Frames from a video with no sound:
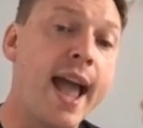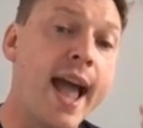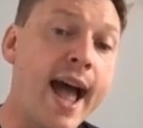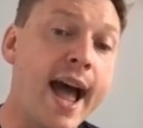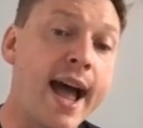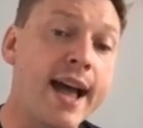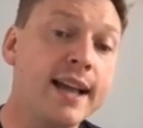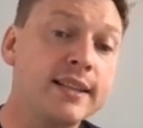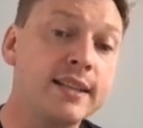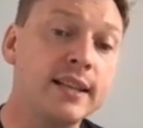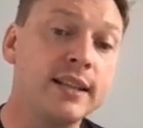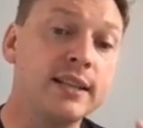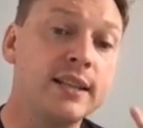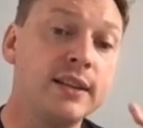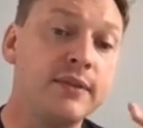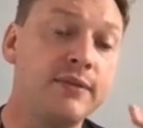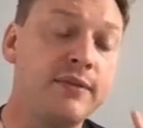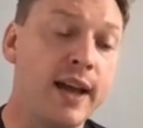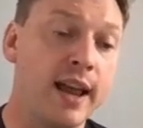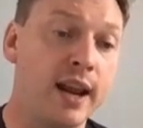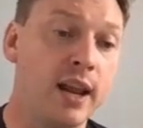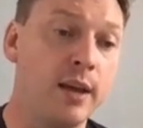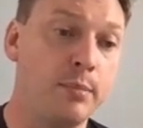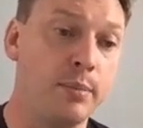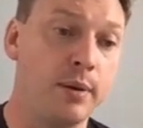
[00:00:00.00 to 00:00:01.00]
as a
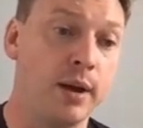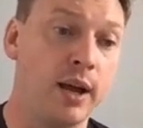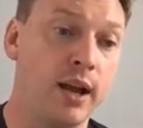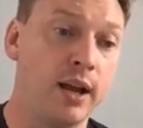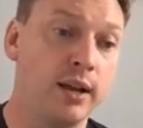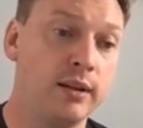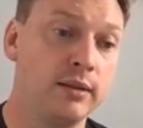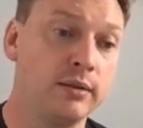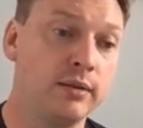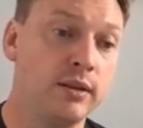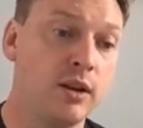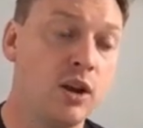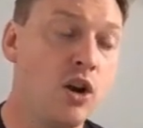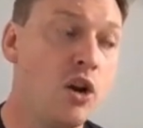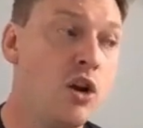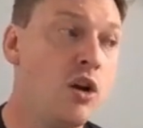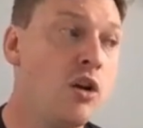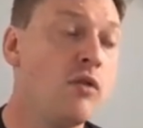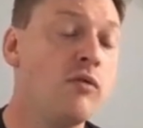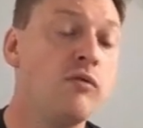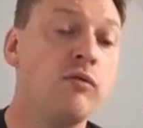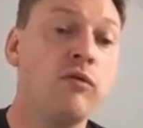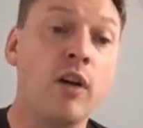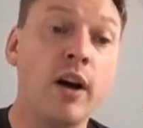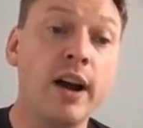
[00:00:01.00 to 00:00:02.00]
developer,
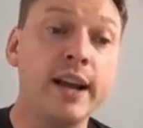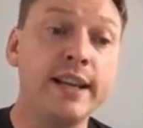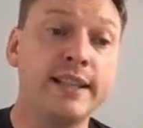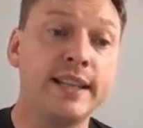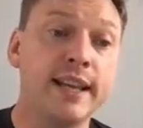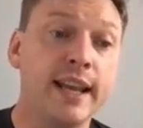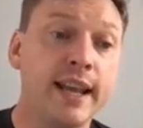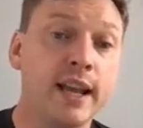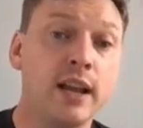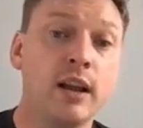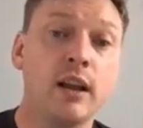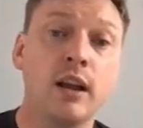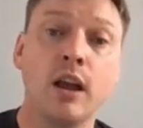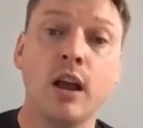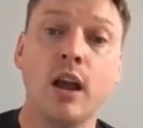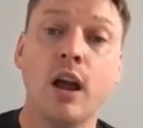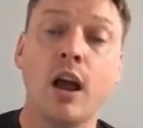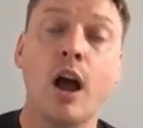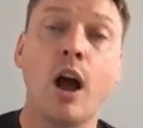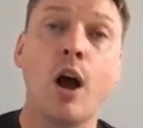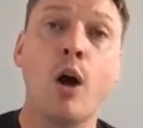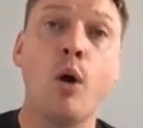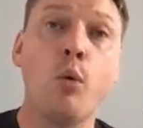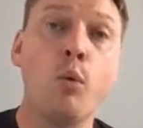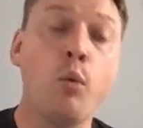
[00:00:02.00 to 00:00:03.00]
writing
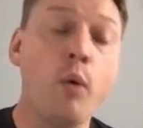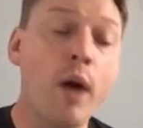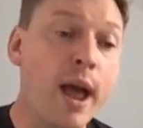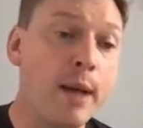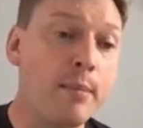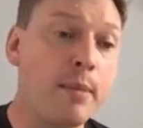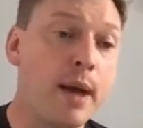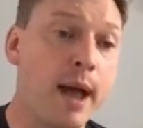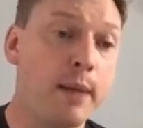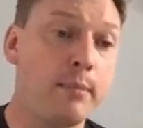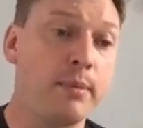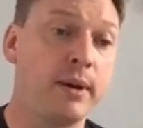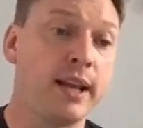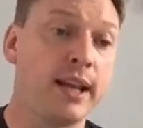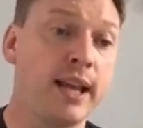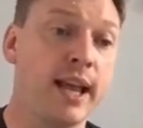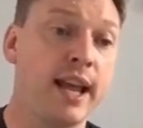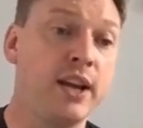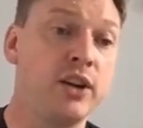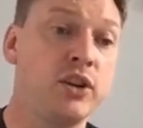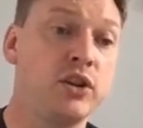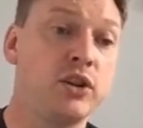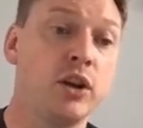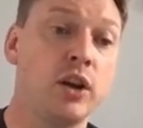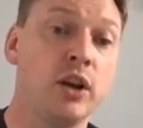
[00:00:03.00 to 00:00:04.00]
a web
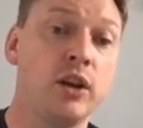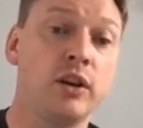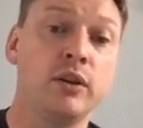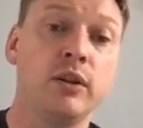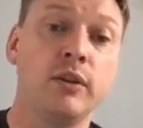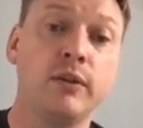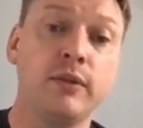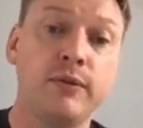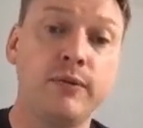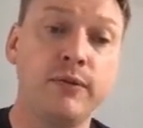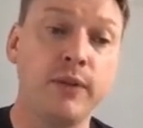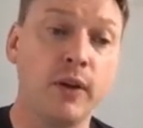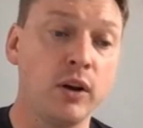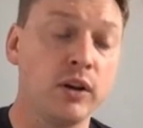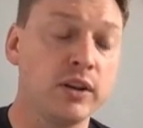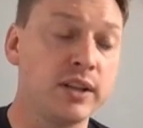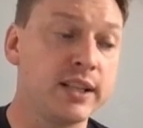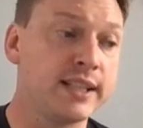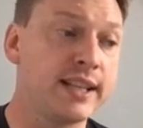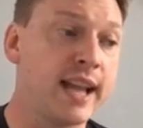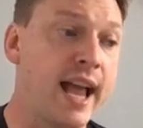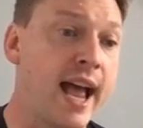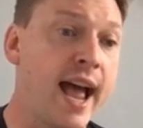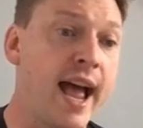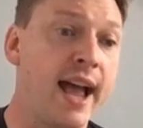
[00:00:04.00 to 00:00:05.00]
application, full
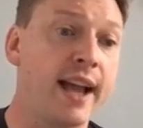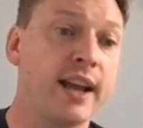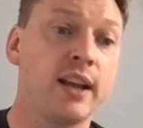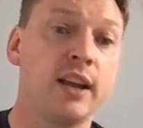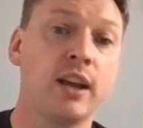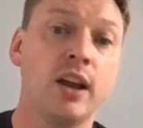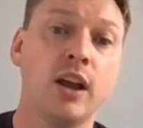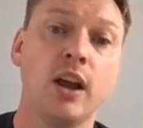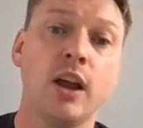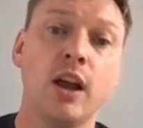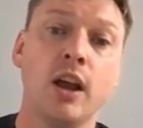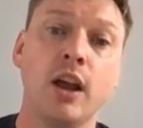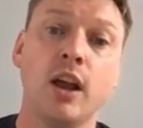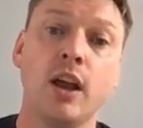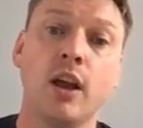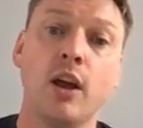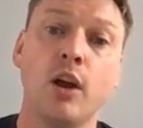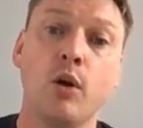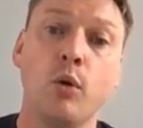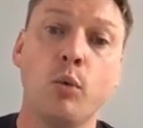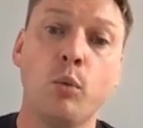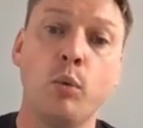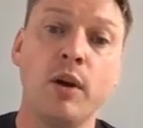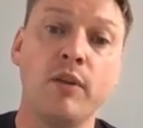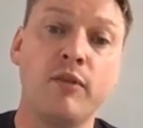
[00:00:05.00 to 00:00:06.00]
stack,
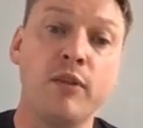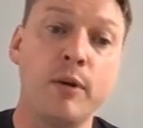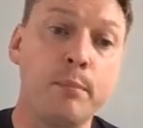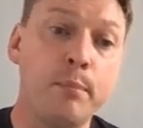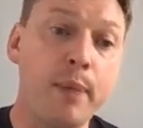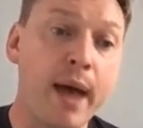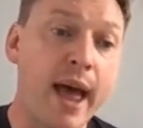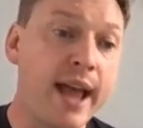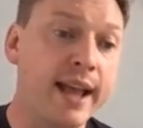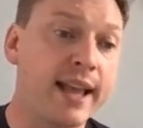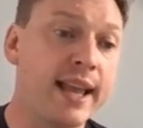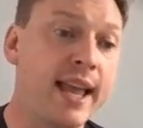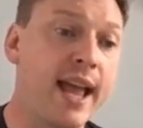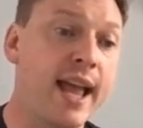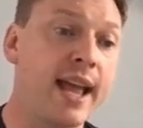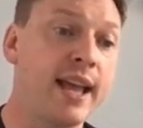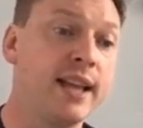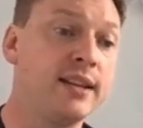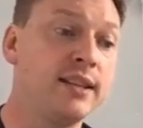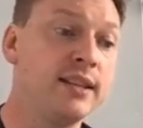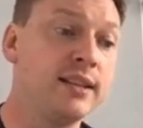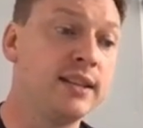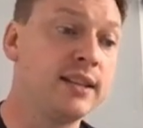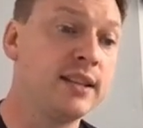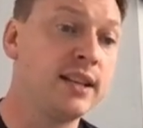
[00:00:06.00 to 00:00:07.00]
with a back
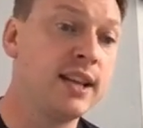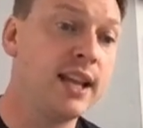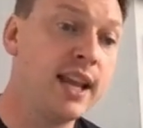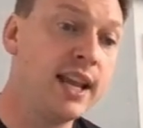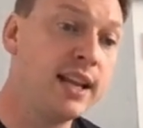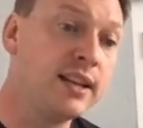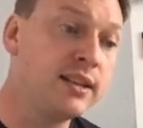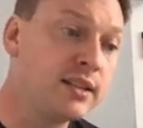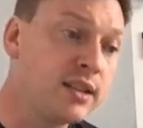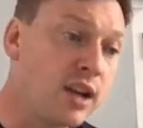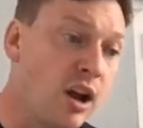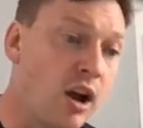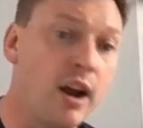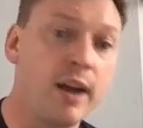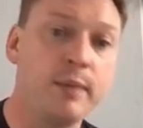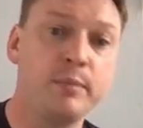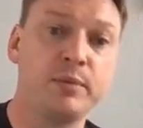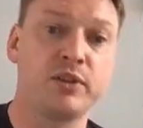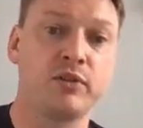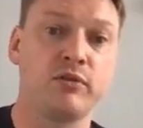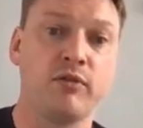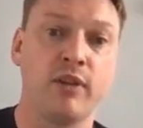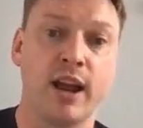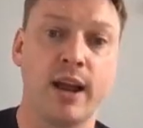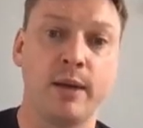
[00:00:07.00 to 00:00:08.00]
end in
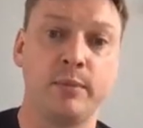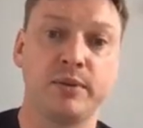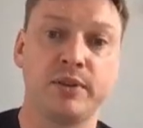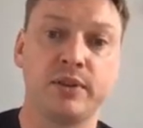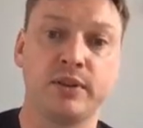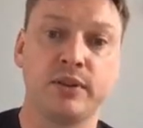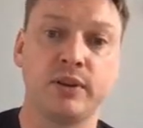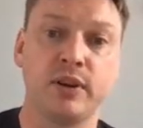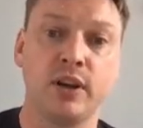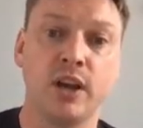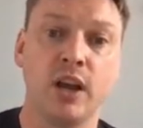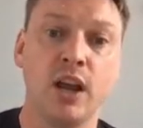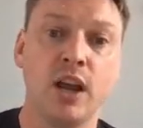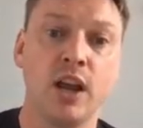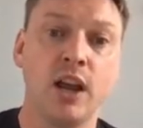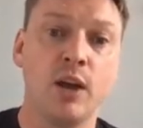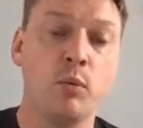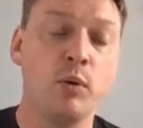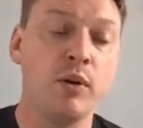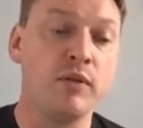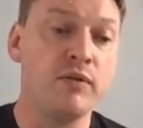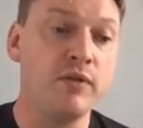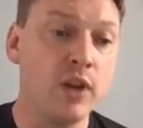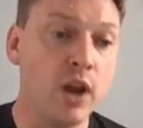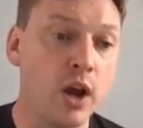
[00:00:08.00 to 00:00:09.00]
TypeScript,
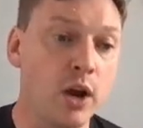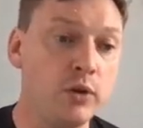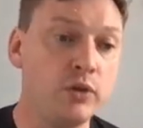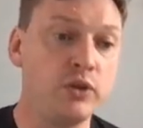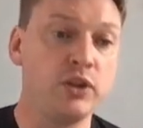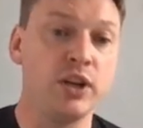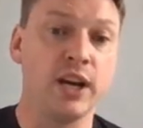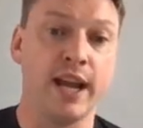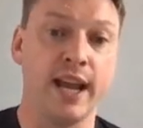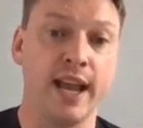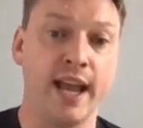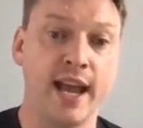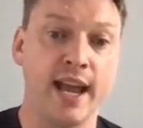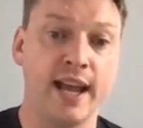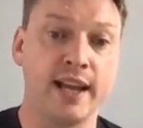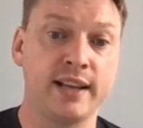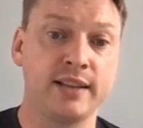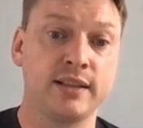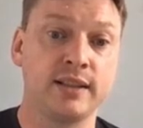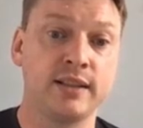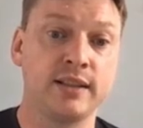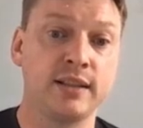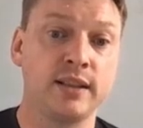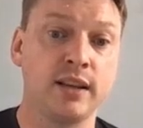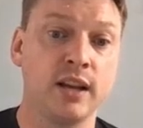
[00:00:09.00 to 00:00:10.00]
with
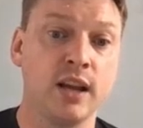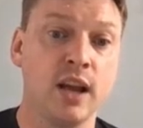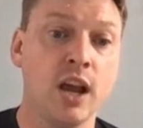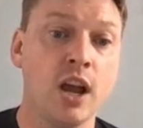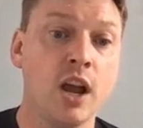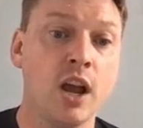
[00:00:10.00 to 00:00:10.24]
Node.js,